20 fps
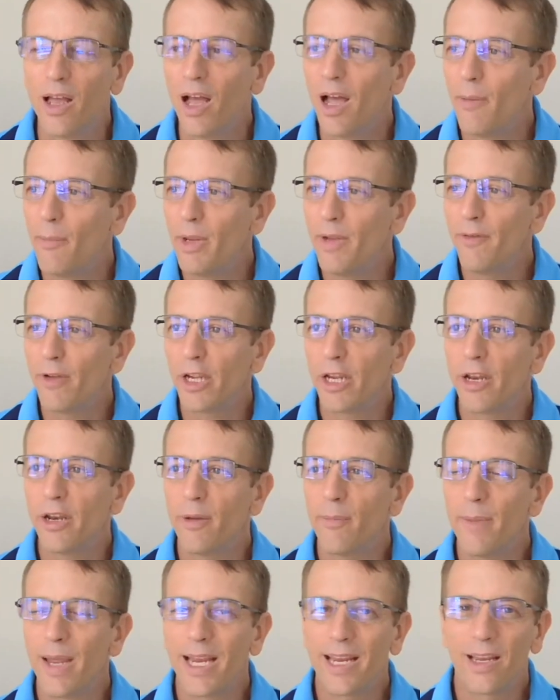I'm even going
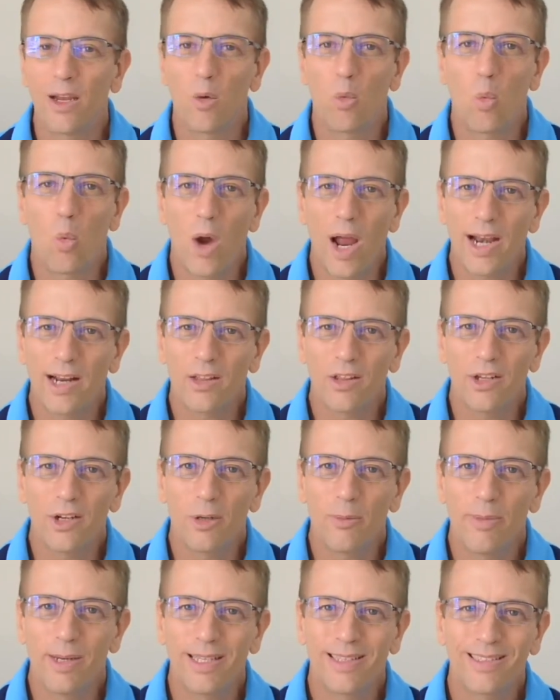to make it wet a
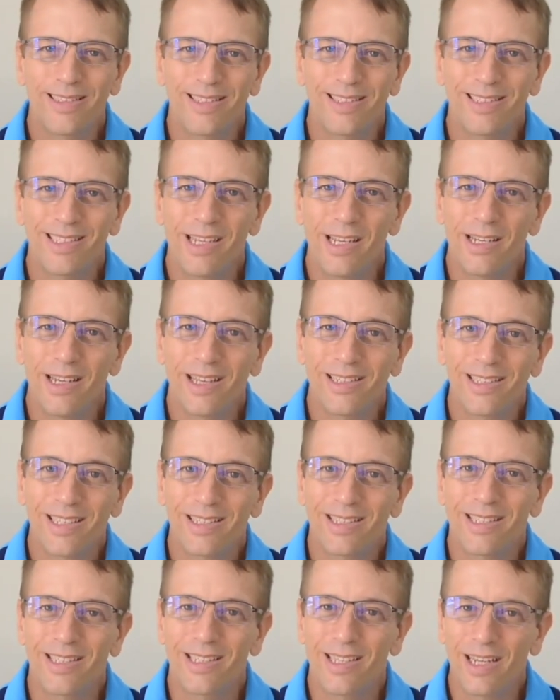little bit to see, does
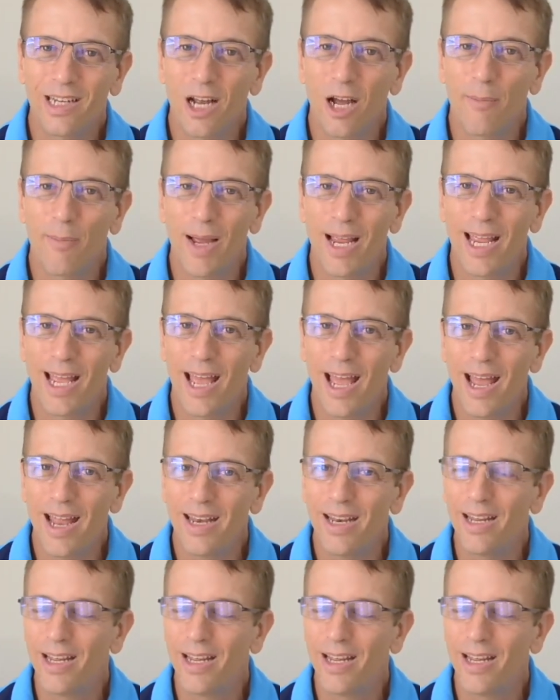it stick on my head?